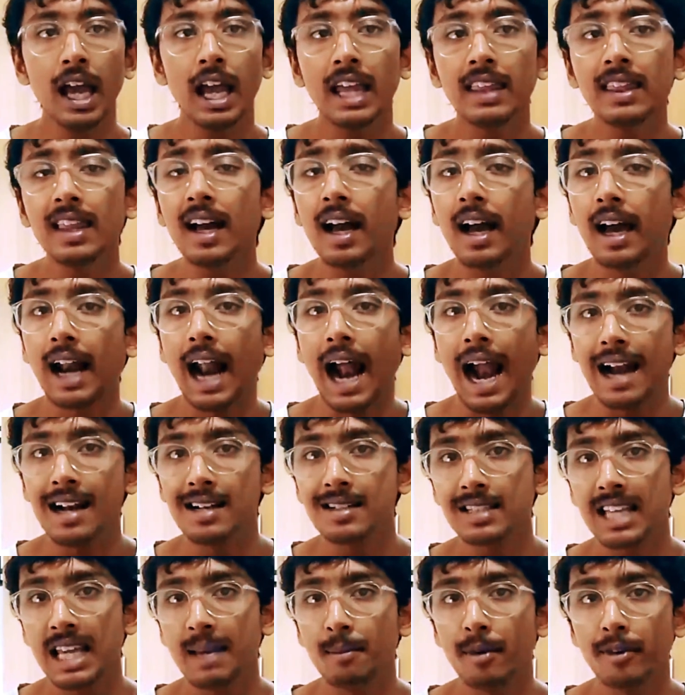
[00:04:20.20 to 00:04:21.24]
in the
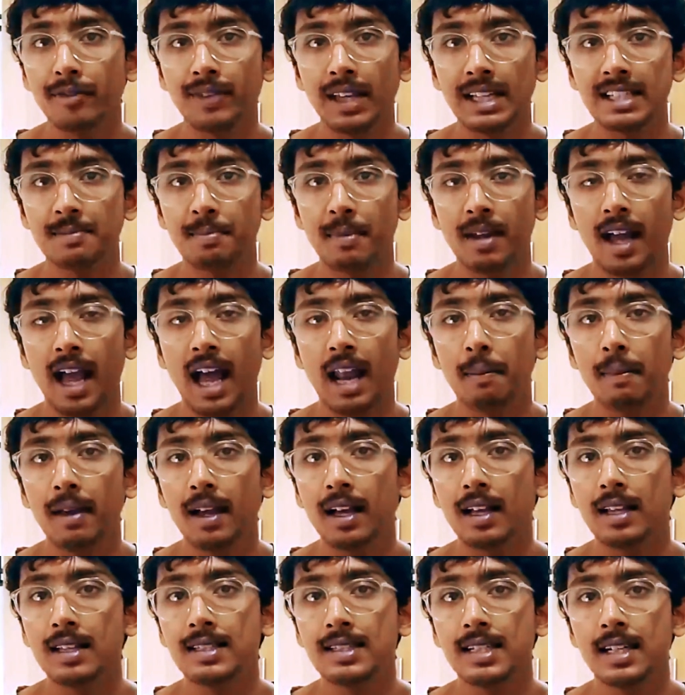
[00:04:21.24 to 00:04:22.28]
grand scheme of things can
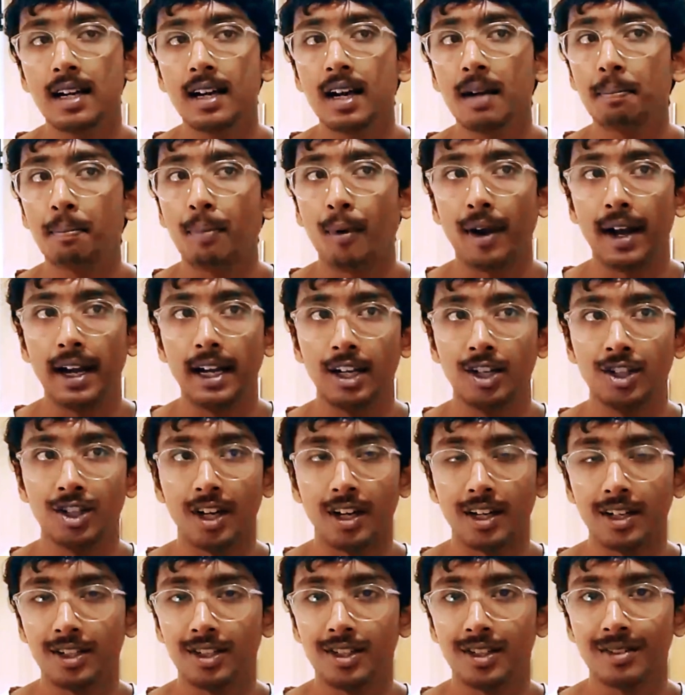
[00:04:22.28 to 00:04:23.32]
be considered a point
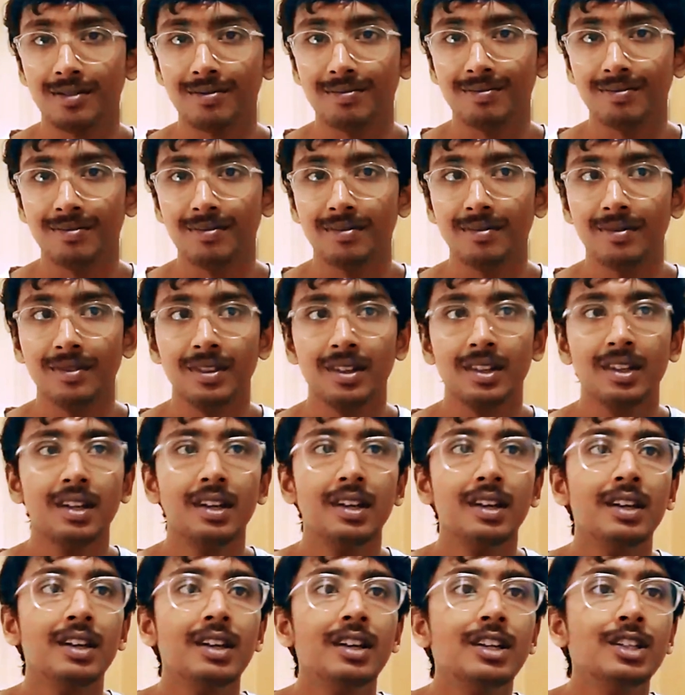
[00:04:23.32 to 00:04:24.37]
charge.
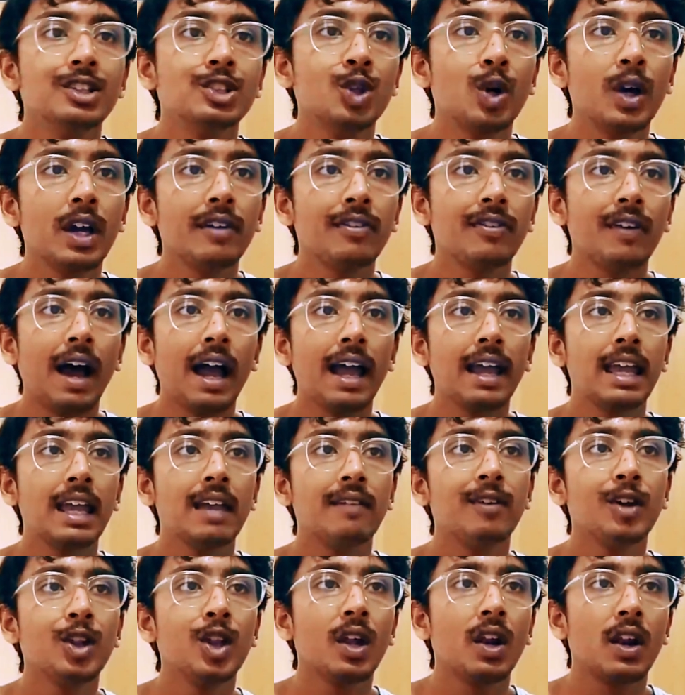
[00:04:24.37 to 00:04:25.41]
So if I
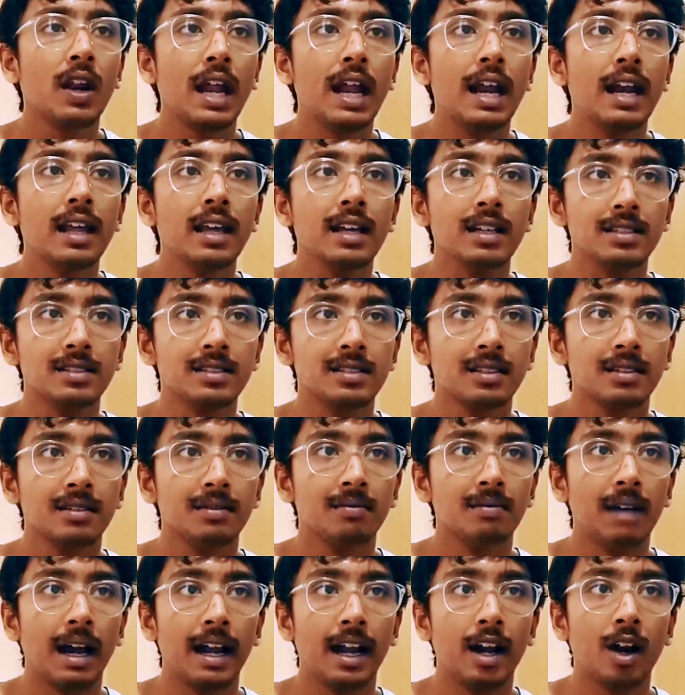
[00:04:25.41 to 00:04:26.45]
give you the
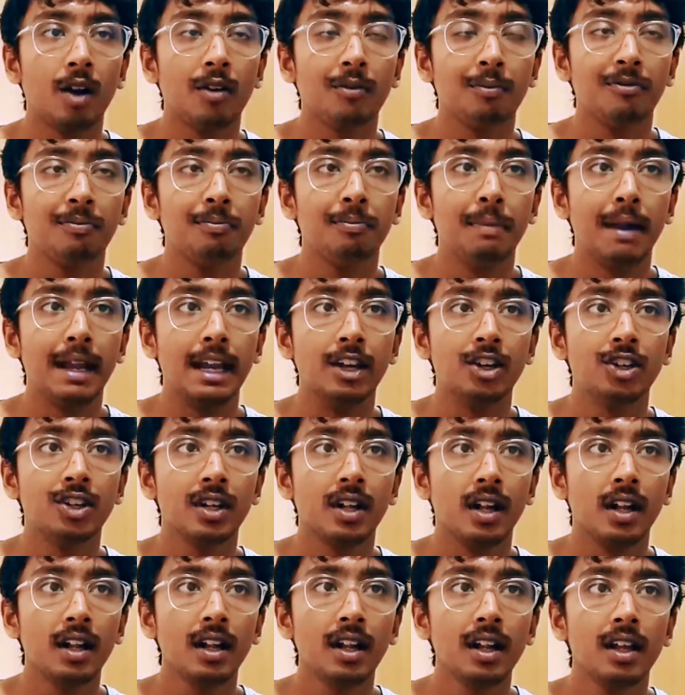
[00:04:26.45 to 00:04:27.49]
radius, I did not
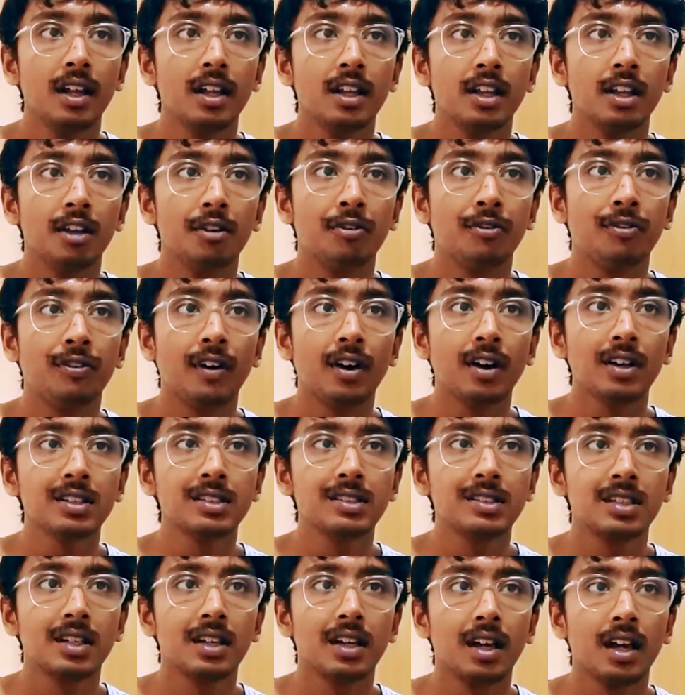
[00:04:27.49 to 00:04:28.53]
mention, the
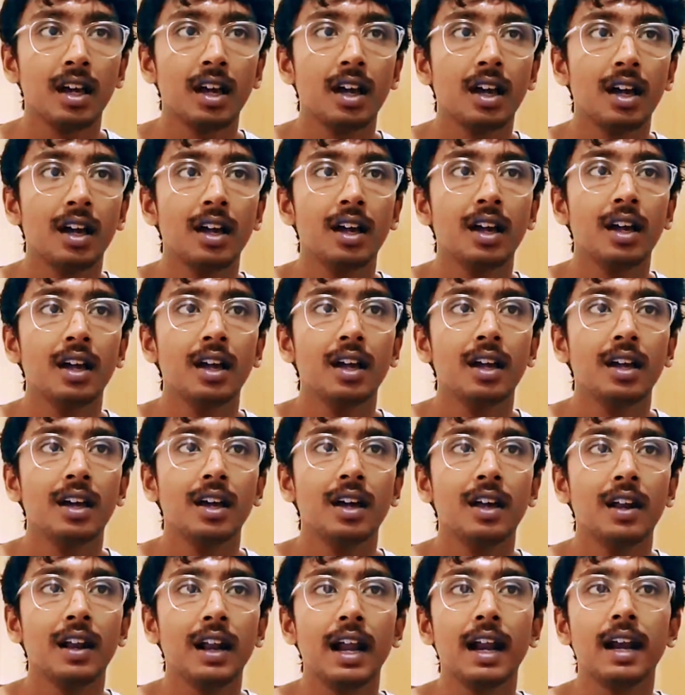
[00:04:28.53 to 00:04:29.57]
first
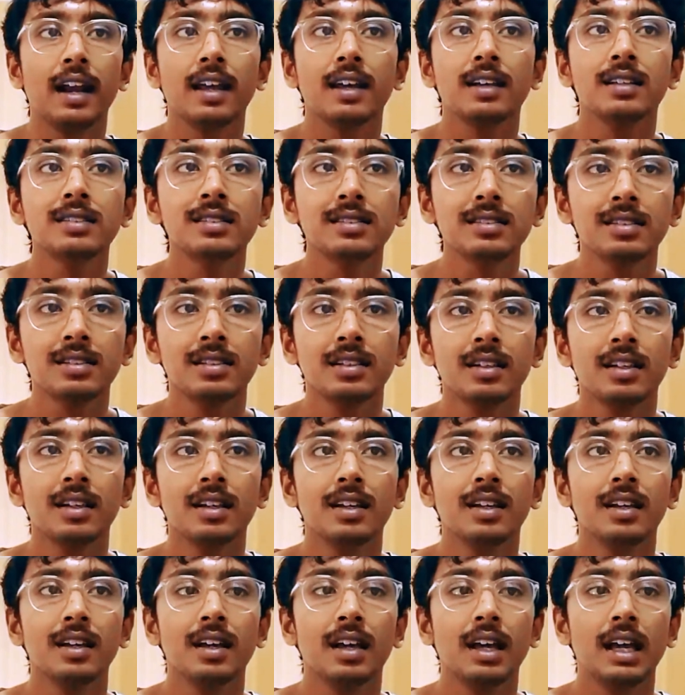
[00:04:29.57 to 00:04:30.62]
radius
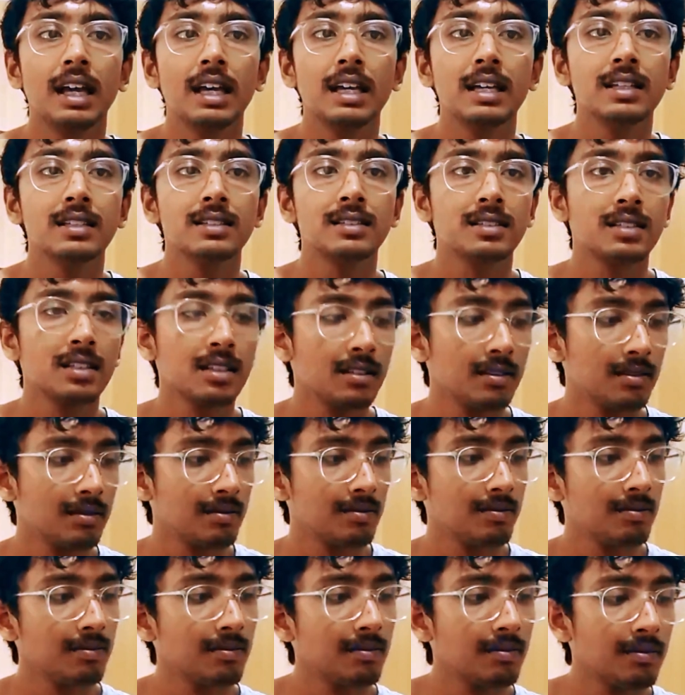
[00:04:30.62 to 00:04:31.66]
is
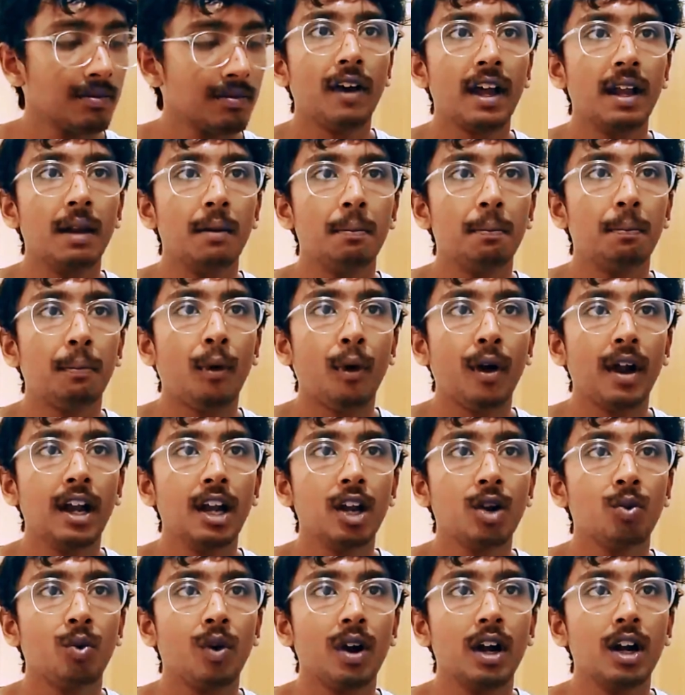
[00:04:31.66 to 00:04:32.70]

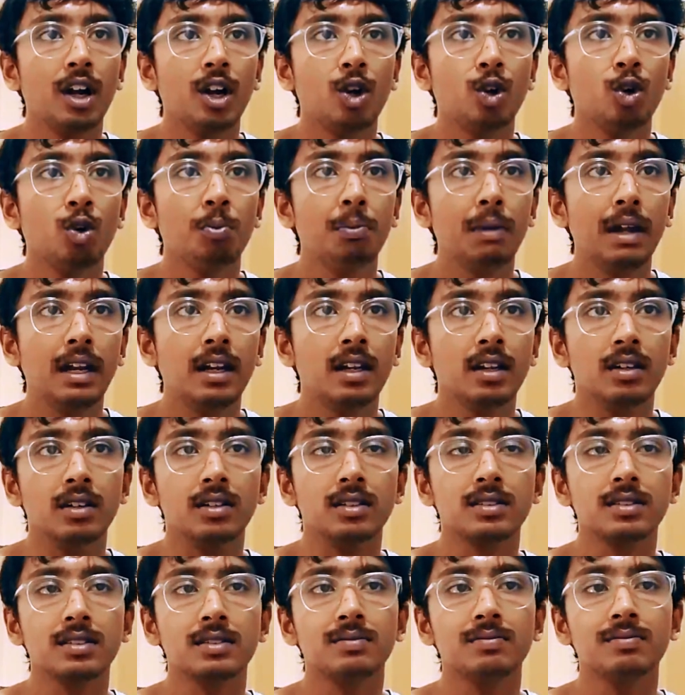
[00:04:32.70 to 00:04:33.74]
0.12
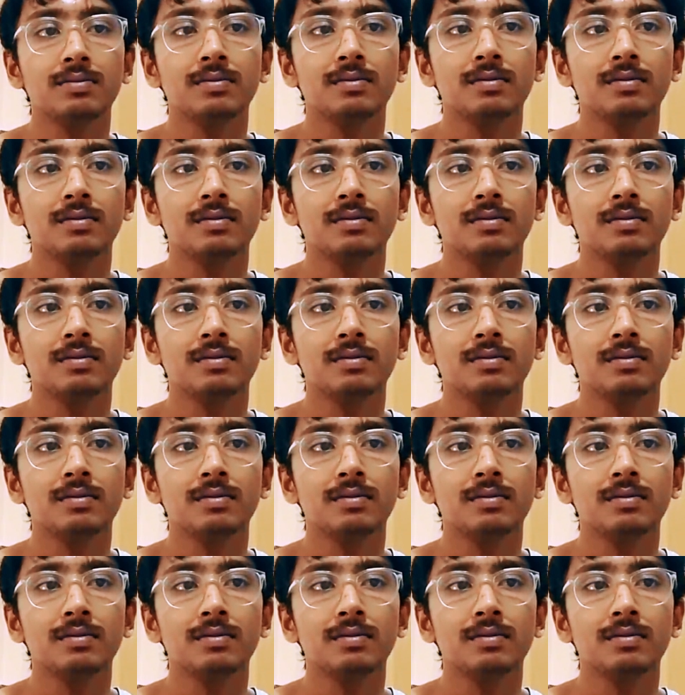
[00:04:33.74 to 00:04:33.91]
meters